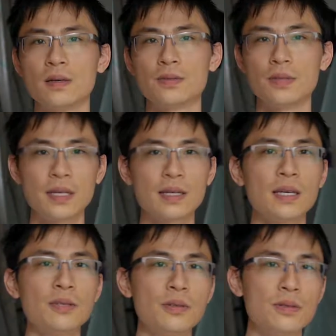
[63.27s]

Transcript: So the key